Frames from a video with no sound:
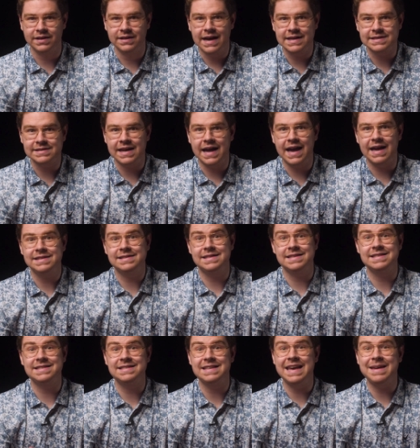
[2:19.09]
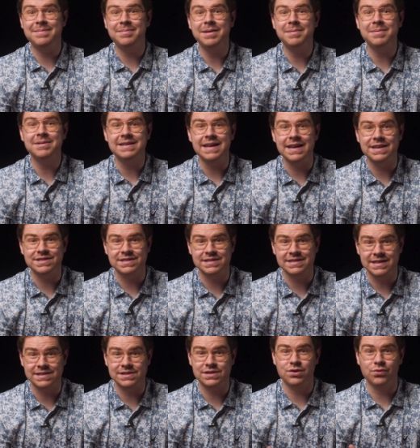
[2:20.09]
as it has the same
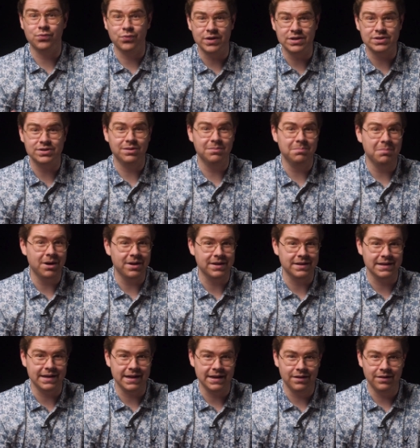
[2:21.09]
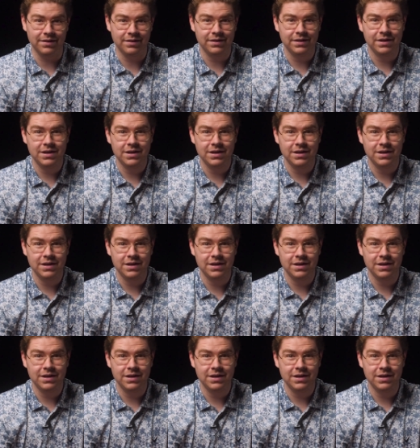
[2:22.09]
limitations as the original martingale.